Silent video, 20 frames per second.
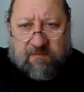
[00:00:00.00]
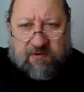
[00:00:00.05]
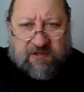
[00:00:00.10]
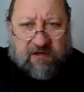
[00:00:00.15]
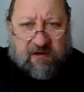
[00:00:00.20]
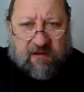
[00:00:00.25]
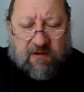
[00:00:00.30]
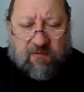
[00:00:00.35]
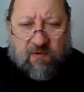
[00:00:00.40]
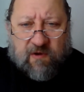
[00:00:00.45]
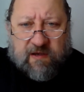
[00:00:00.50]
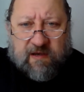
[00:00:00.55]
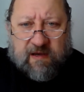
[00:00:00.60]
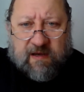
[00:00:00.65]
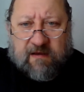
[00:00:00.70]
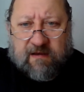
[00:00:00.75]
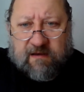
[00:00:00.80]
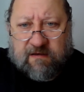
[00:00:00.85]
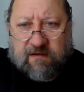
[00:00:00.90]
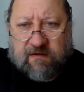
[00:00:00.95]
particularly when
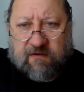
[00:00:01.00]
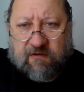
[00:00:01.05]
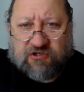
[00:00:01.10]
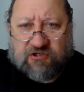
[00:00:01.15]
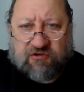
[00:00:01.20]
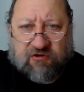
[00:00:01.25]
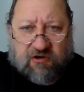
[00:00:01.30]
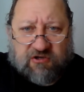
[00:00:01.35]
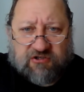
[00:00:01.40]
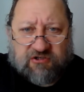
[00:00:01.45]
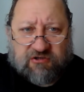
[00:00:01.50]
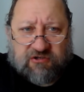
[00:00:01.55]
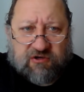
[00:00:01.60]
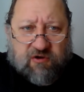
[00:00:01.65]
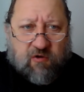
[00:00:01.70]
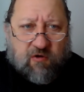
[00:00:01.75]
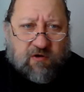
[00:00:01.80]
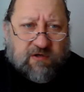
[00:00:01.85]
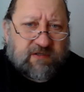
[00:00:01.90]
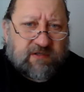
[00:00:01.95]
you get into your
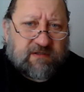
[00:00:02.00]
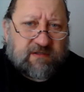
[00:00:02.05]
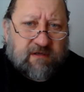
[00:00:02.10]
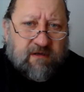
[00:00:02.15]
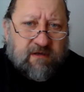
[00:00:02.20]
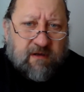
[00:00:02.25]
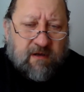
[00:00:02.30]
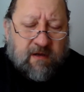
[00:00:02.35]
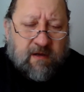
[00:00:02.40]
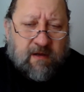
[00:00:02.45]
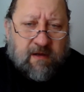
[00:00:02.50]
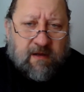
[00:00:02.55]
structures courses.